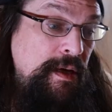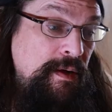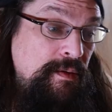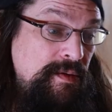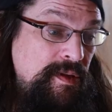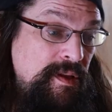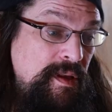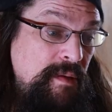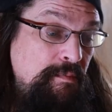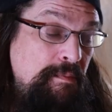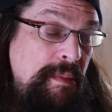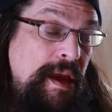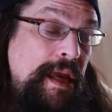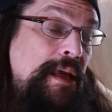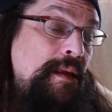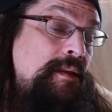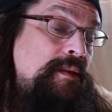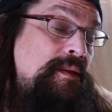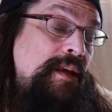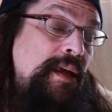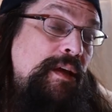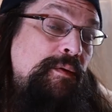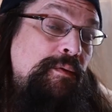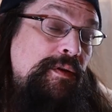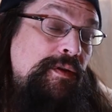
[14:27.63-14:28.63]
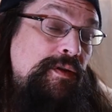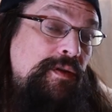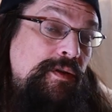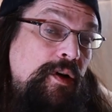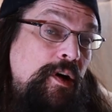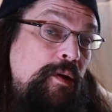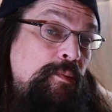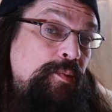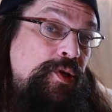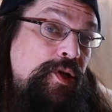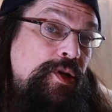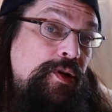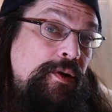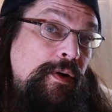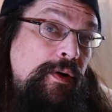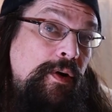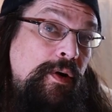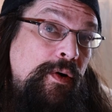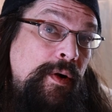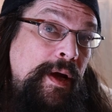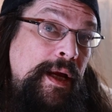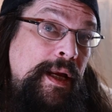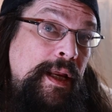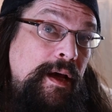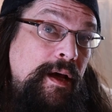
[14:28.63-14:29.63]
Here's the main thing with sculpture
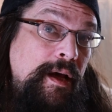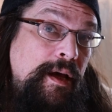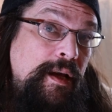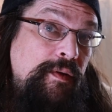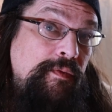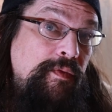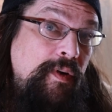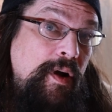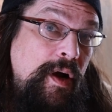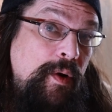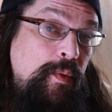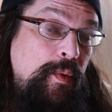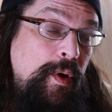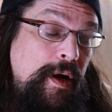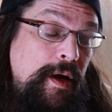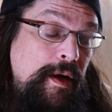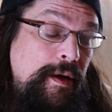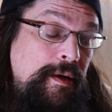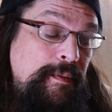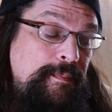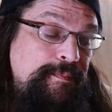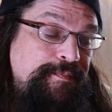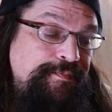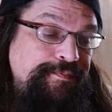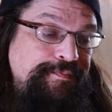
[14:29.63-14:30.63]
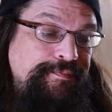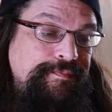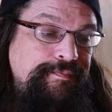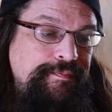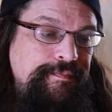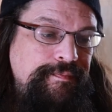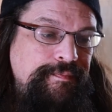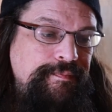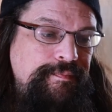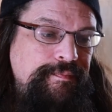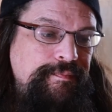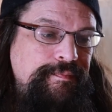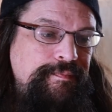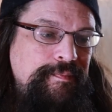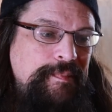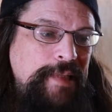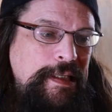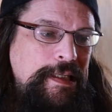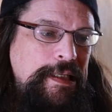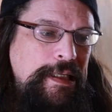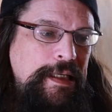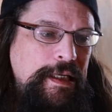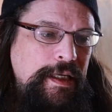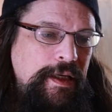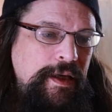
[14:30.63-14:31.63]
or any kind of artwork.
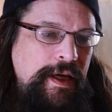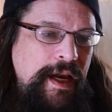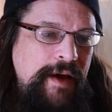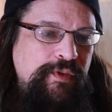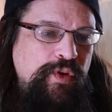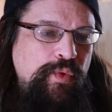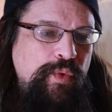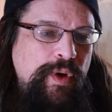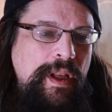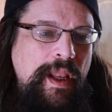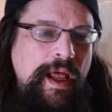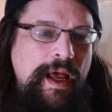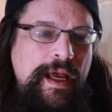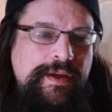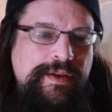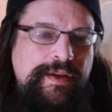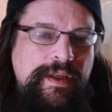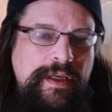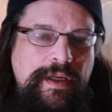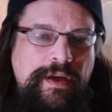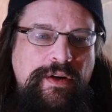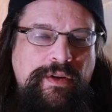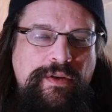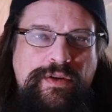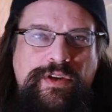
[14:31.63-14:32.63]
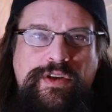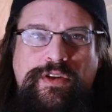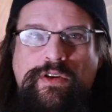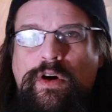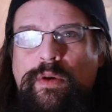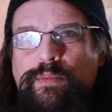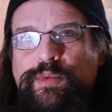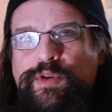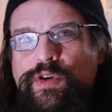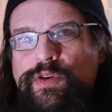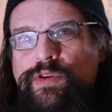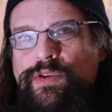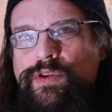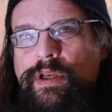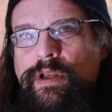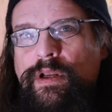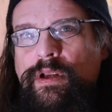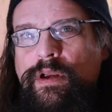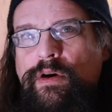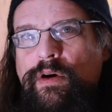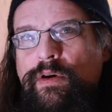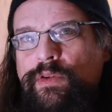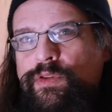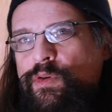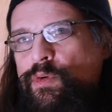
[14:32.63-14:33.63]
You have to realize that your sculpture is going
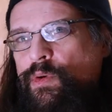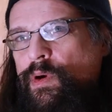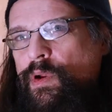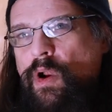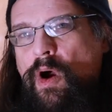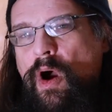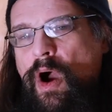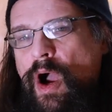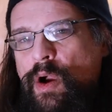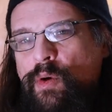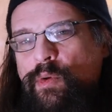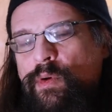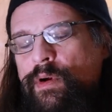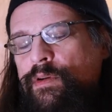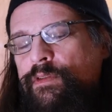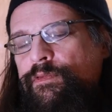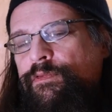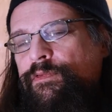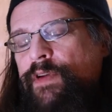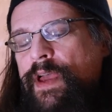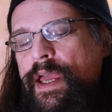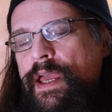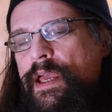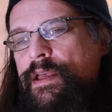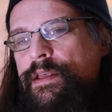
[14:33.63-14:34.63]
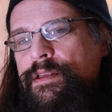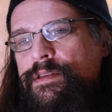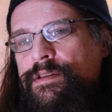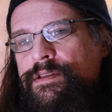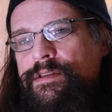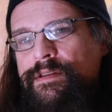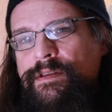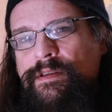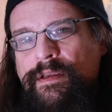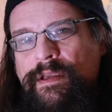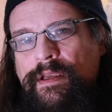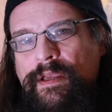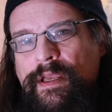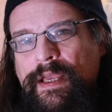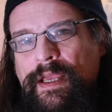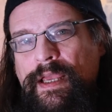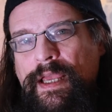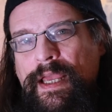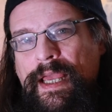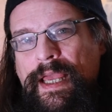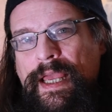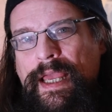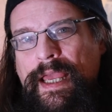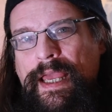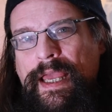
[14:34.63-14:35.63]
to go through an awkward phase,
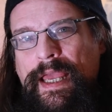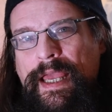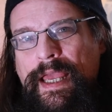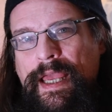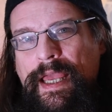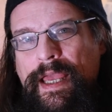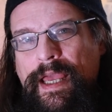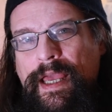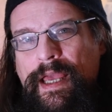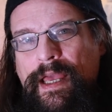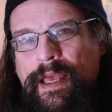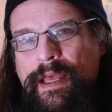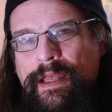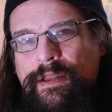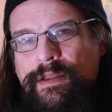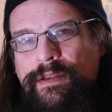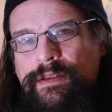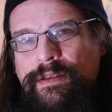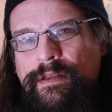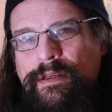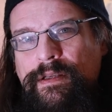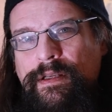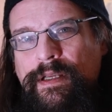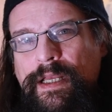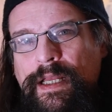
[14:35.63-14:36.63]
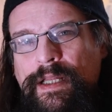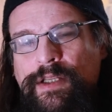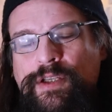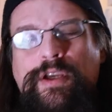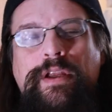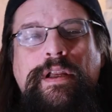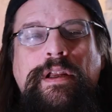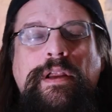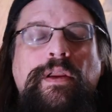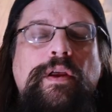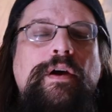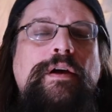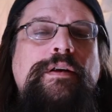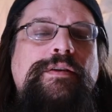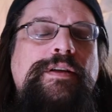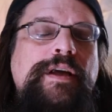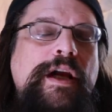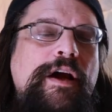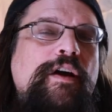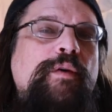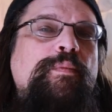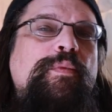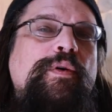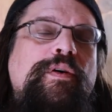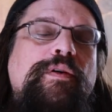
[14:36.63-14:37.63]
and it's going to look
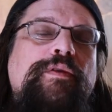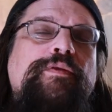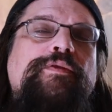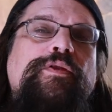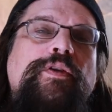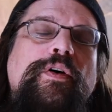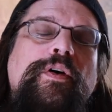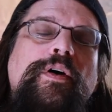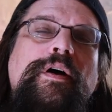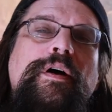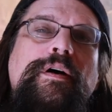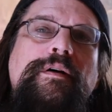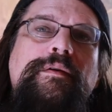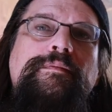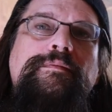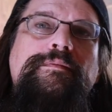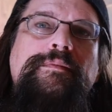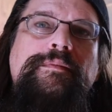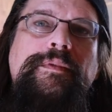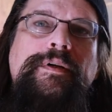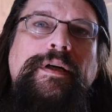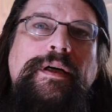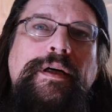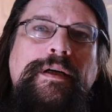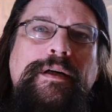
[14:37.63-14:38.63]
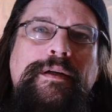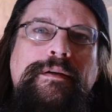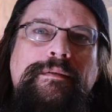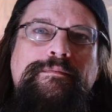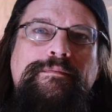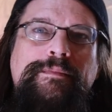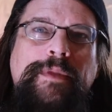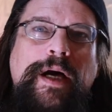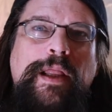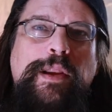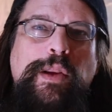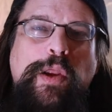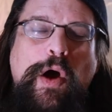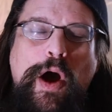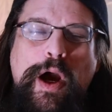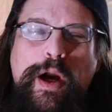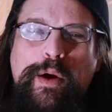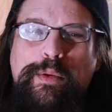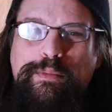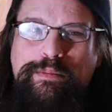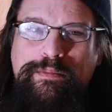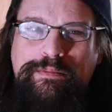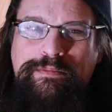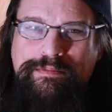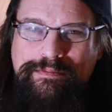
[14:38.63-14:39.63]
terrible for a
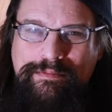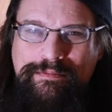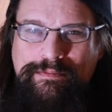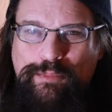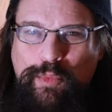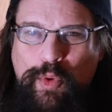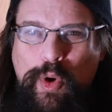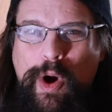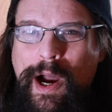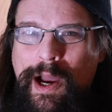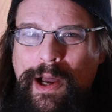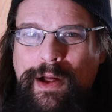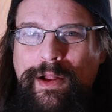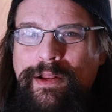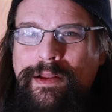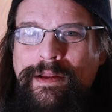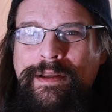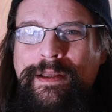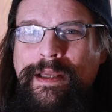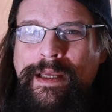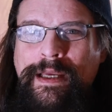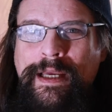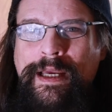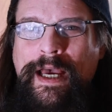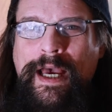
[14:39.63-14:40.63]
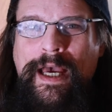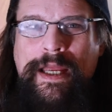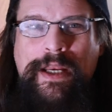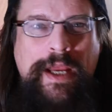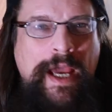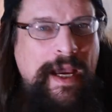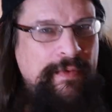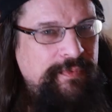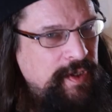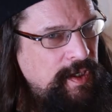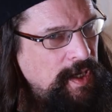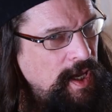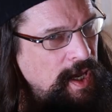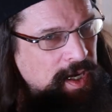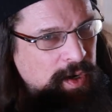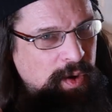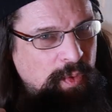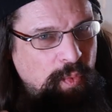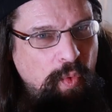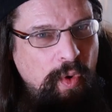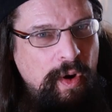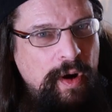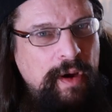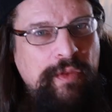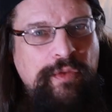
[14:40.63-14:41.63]
long while, and you have to kind
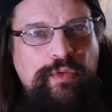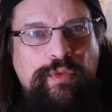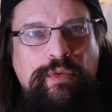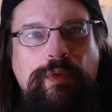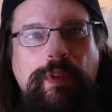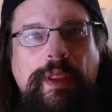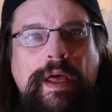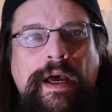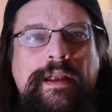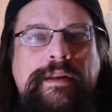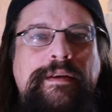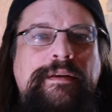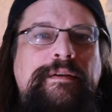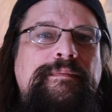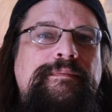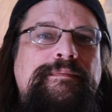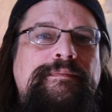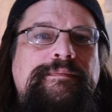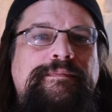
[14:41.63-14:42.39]
of work through that.